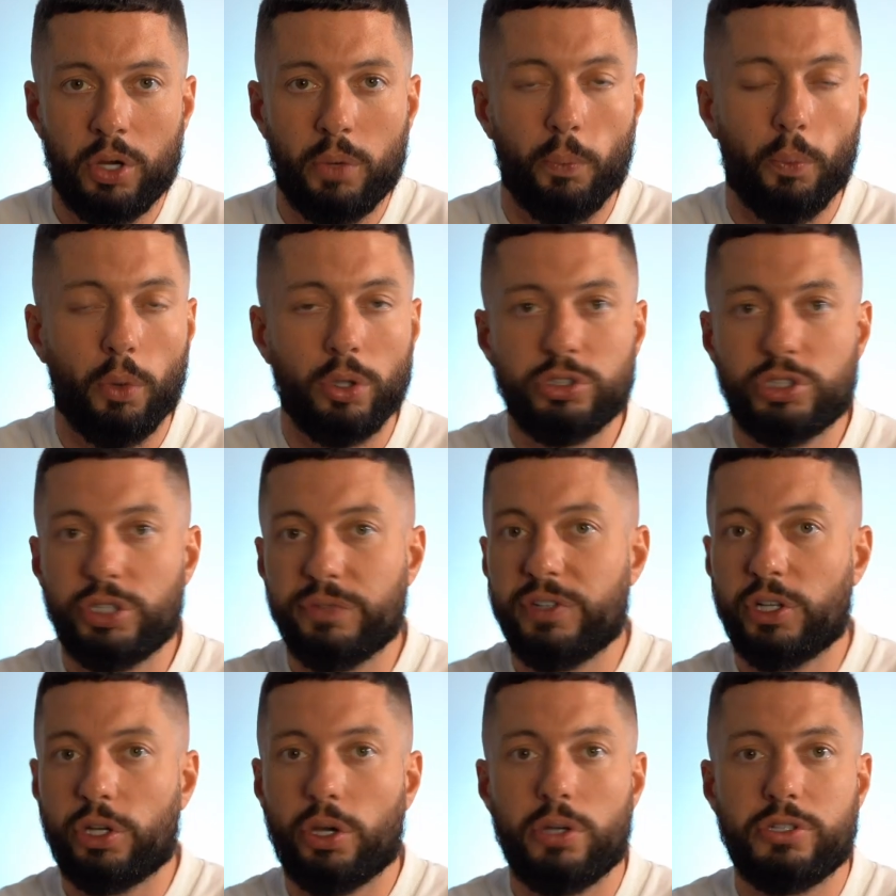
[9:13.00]
Once
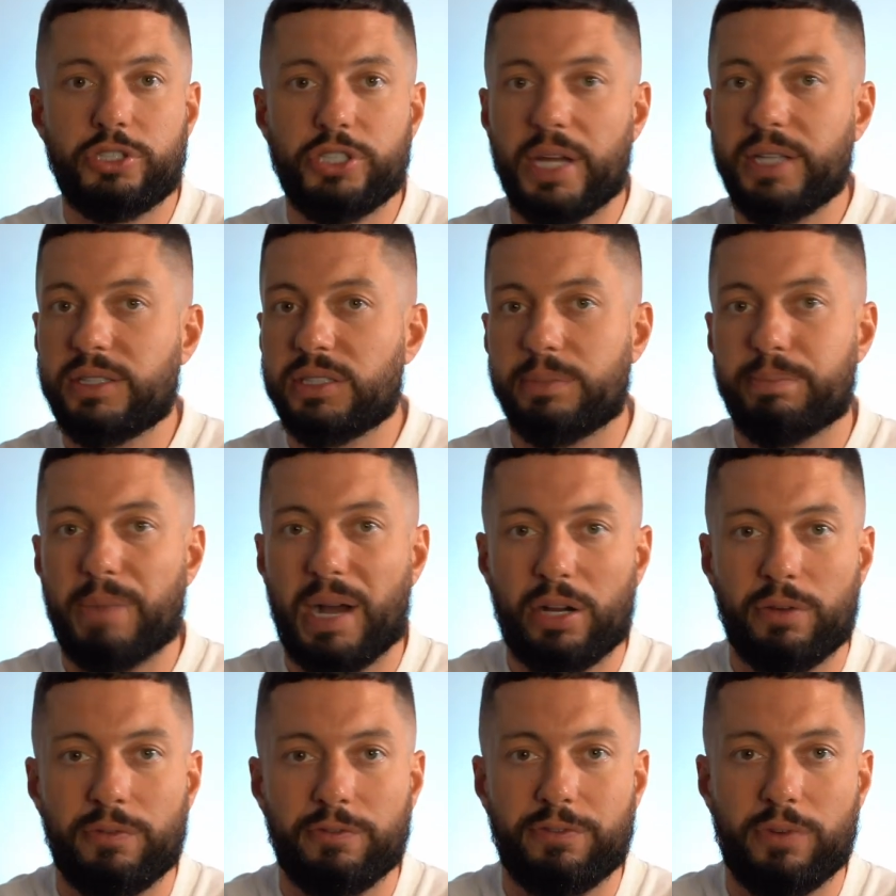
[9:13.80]
you've negotiated
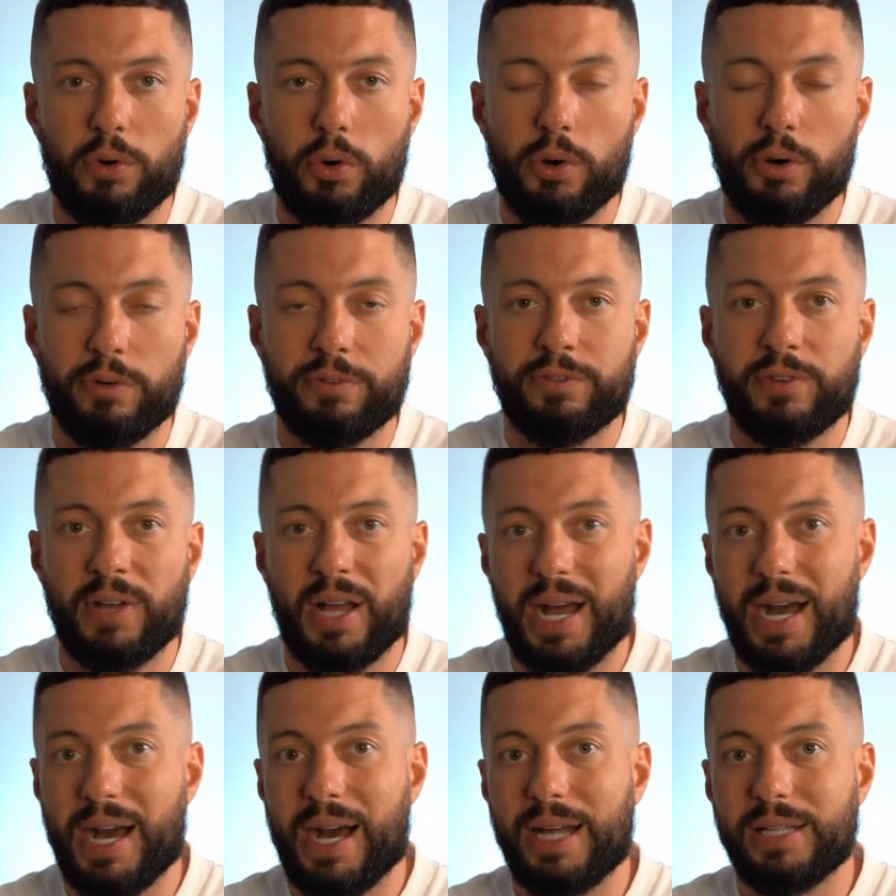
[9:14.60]
back and forth
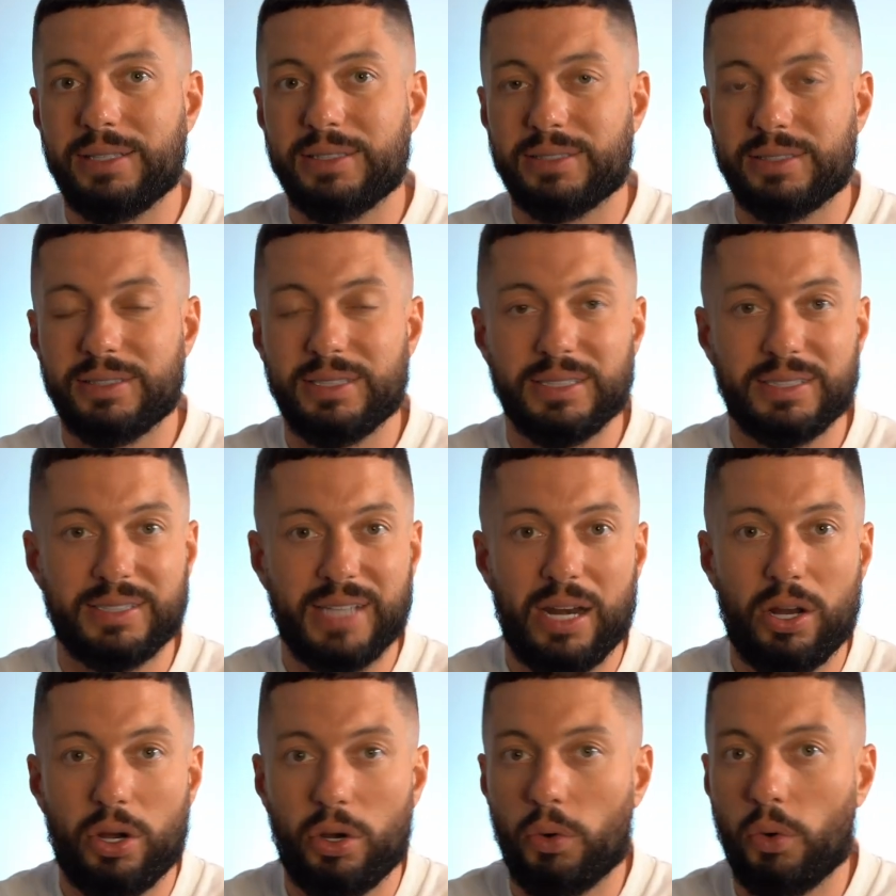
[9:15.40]
and the
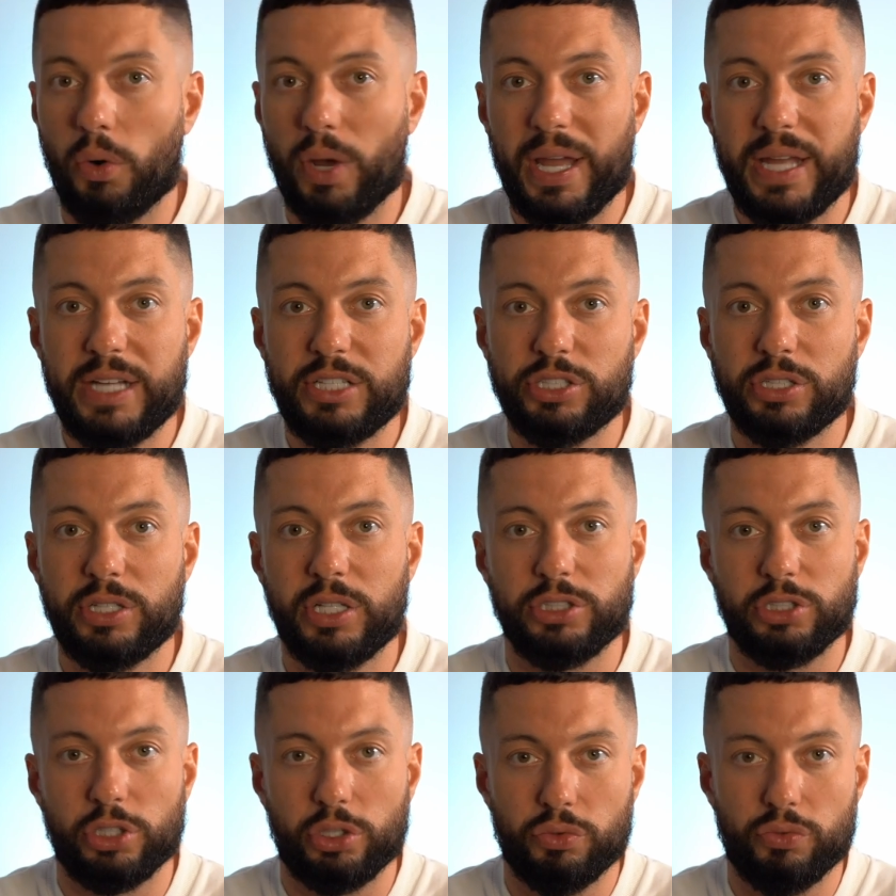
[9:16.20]
seller or agent
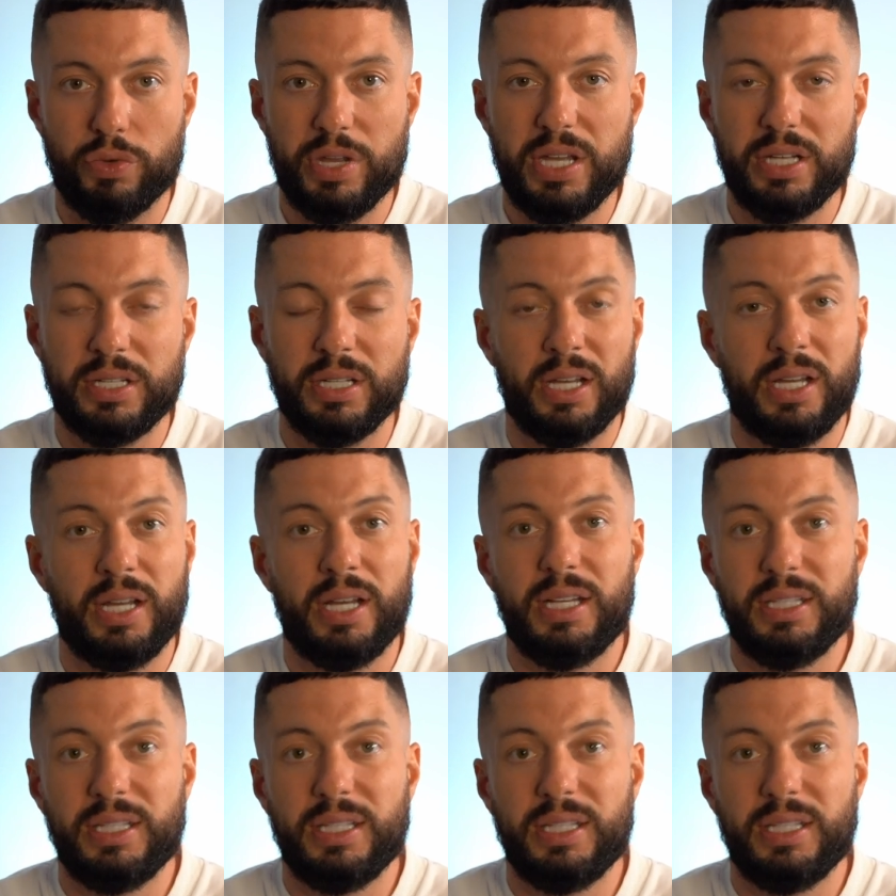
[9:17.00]
has agreed,